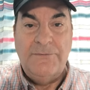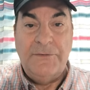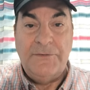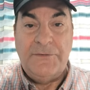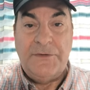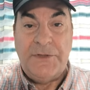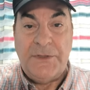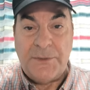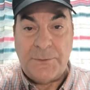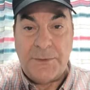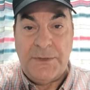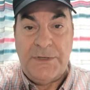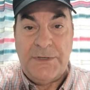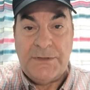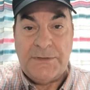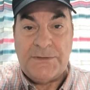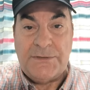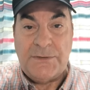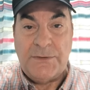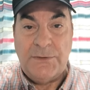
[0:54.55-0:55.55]
53
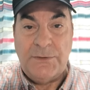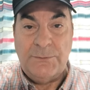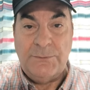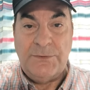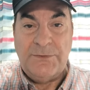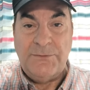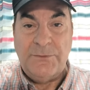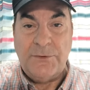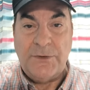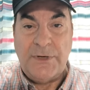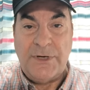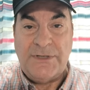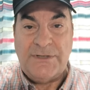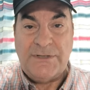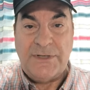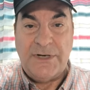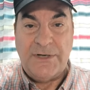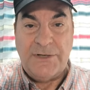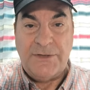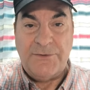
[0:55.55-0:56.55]
years old before I
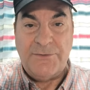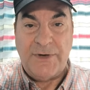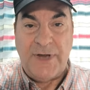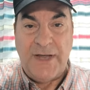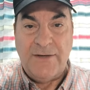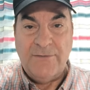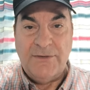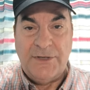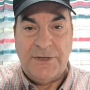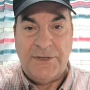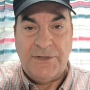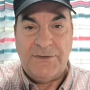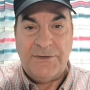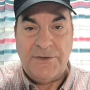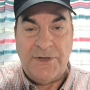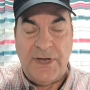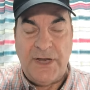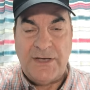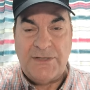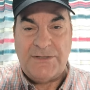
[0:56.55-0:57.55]
started traveling
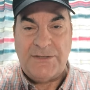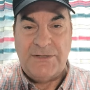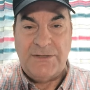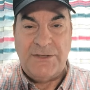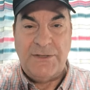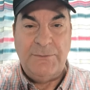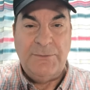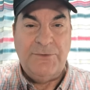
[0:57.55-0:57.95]
internationally.